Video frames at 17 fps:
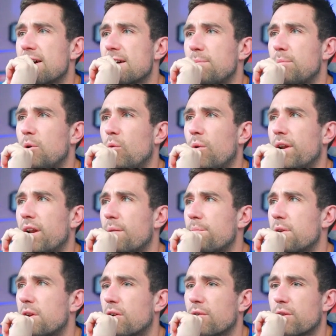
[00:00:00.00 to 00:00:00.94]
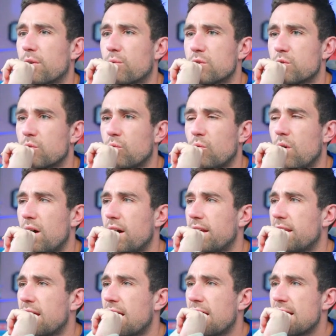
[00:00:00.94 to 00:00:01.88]
pull one up here. There was
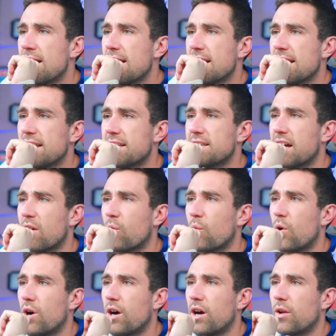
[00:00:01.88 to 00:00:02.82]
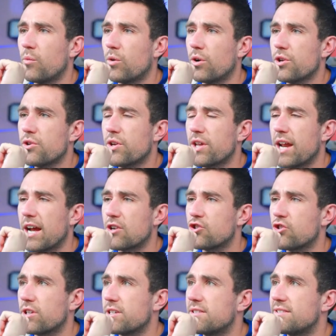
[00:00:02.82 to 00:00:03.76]
one in Taiwan where you could
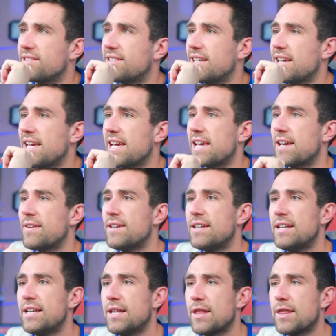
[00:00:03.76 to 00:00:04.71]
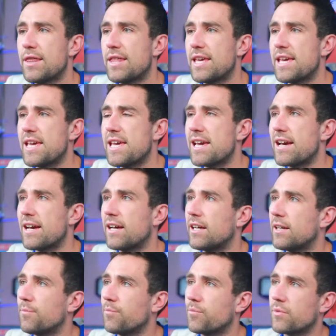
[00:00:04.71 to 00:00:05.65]
actually see
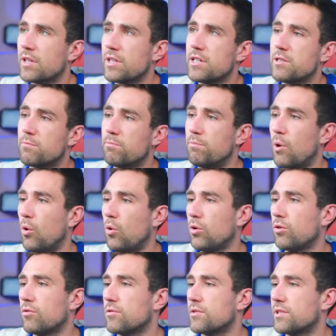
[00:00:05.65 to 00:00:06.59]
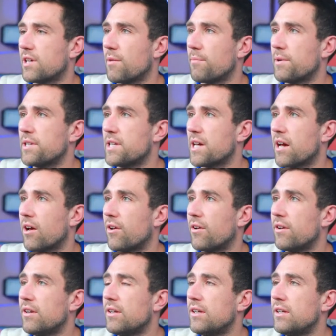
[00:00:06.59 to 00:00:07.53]
the these boulders coming
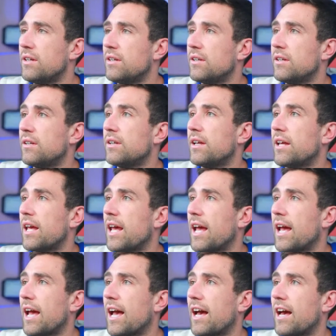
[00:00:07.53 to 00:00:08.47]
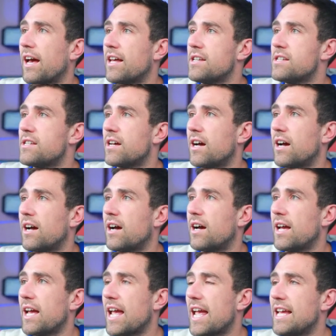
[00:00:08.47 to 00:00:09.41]
down and
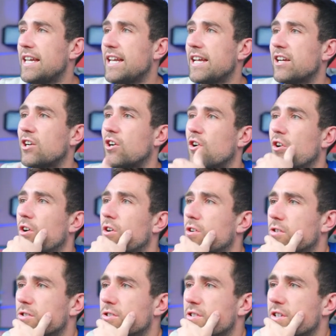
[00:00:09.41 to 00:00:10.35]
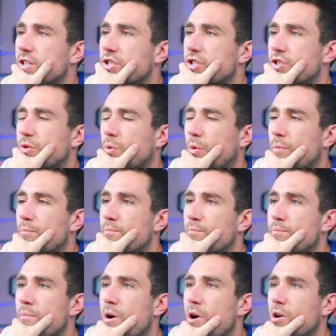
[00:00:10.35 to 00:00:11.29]
hitting cars, and it's just
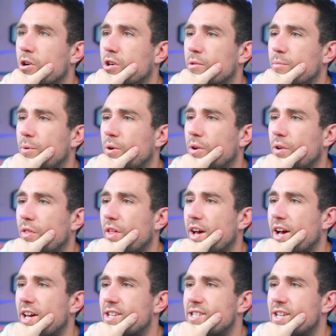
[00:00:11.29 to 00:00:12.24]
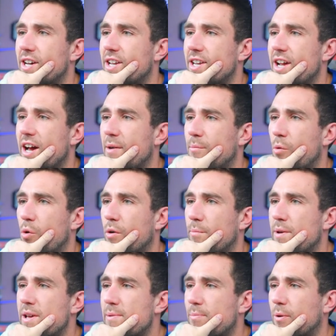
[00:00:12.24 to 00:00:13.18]
remarkable that not more
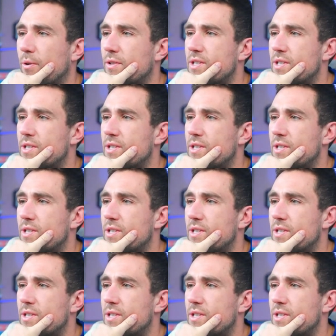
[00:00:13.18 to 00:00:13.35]
people